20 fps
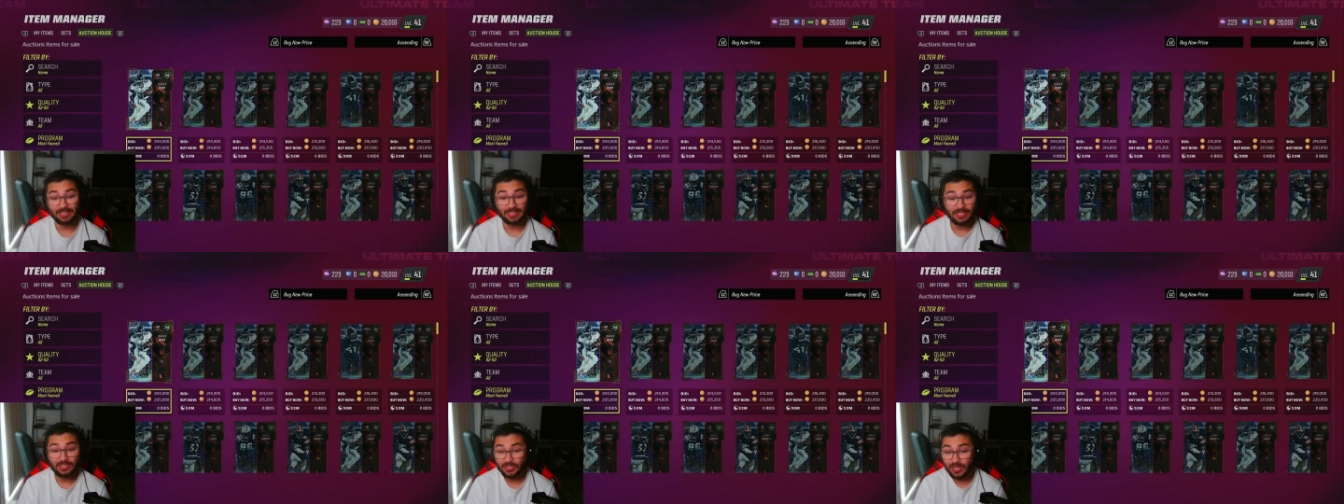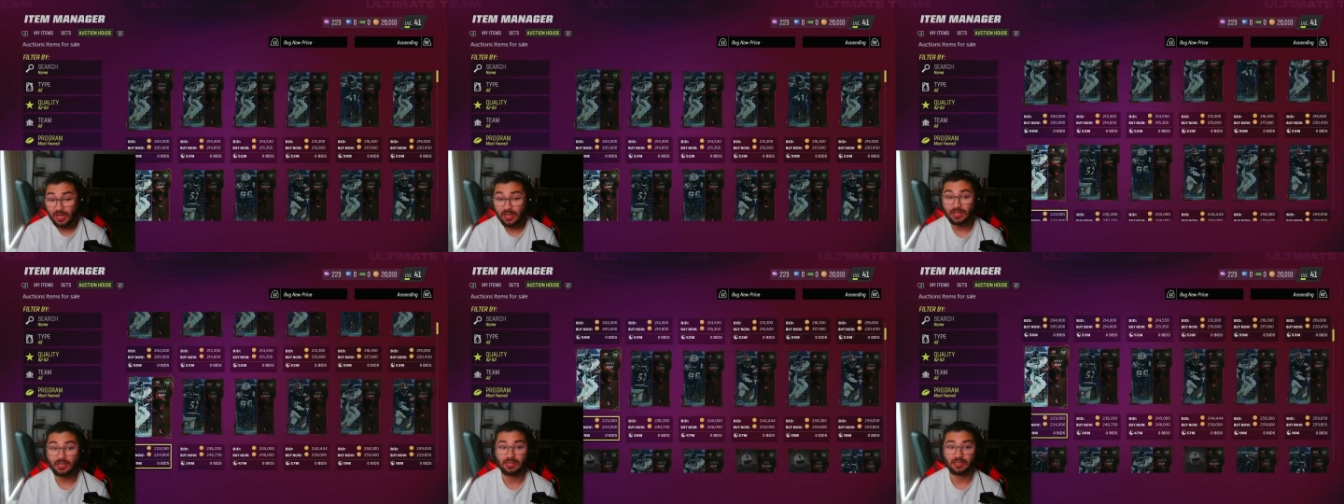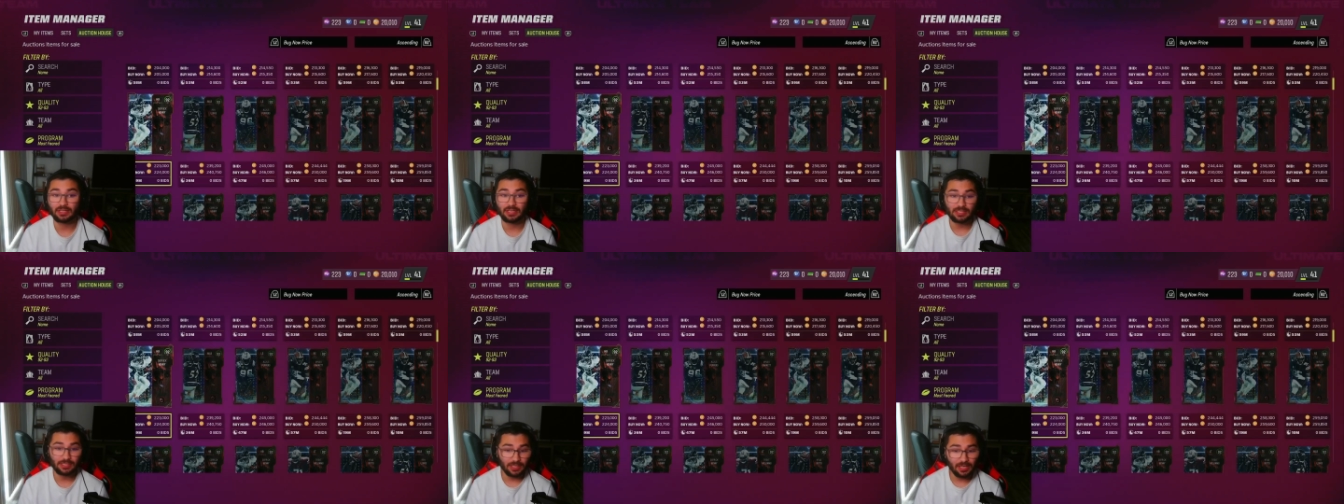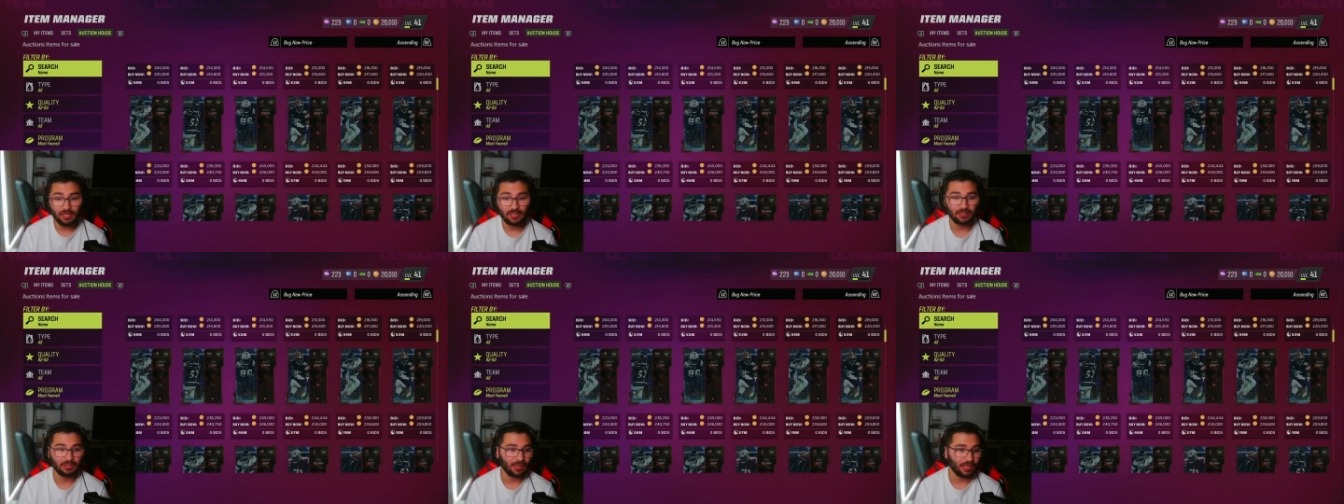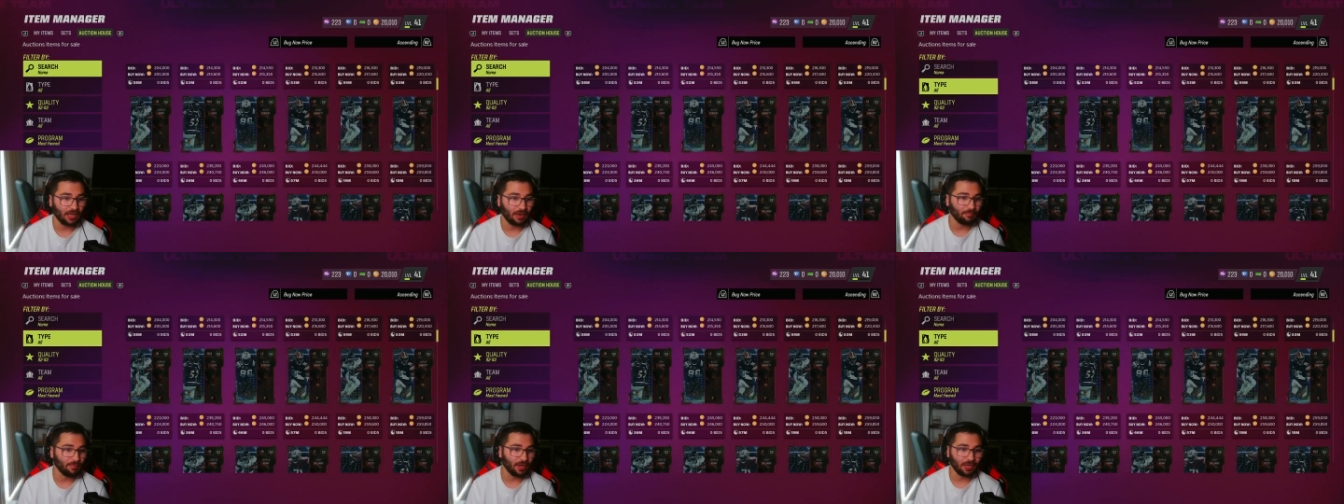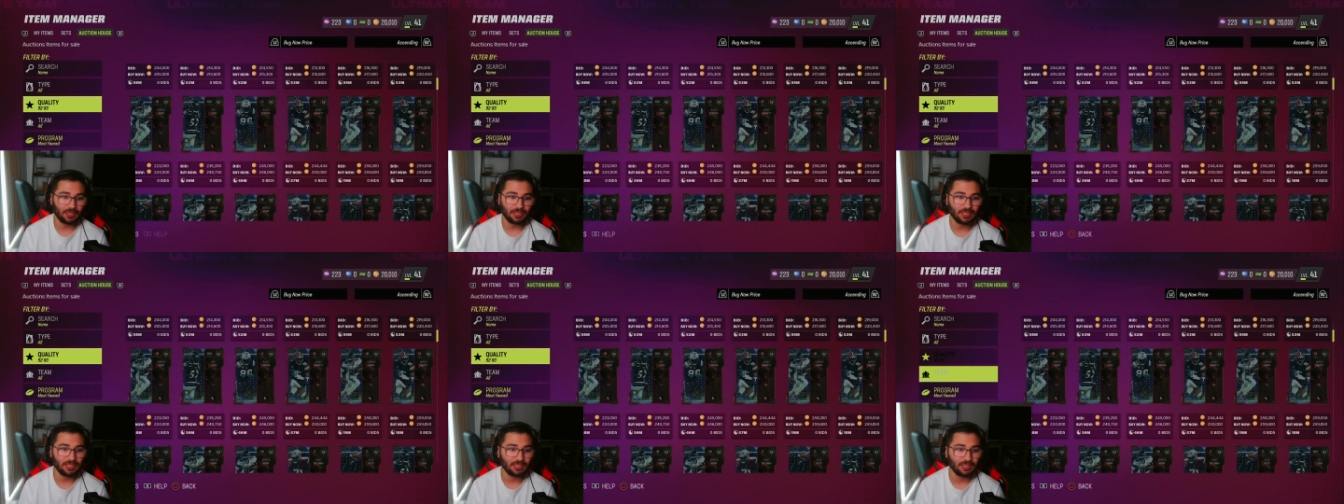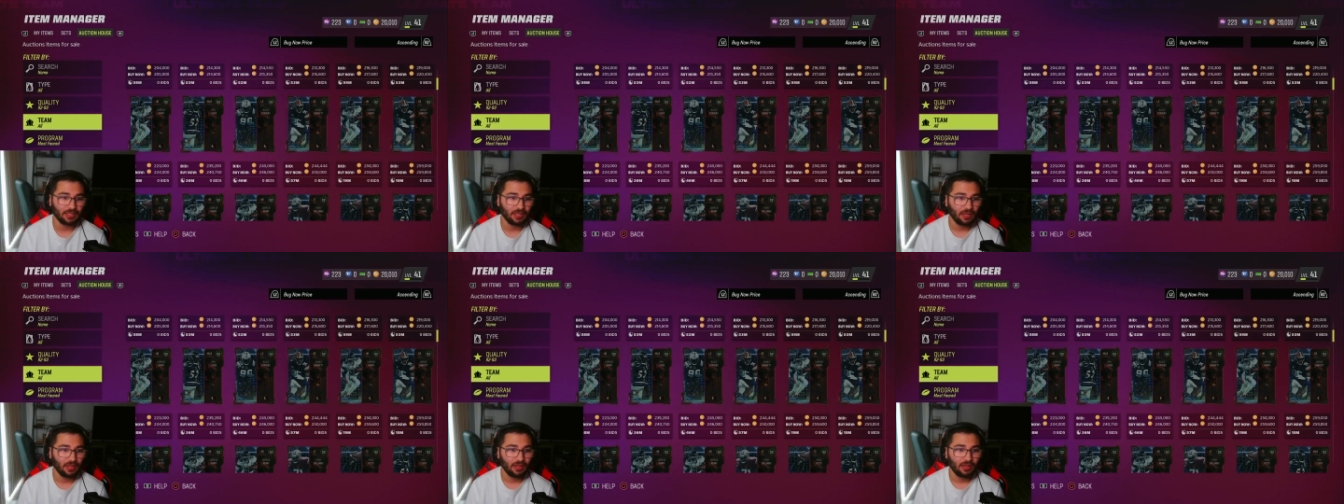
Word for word: He's good. He's good. Like, I'm not gonna,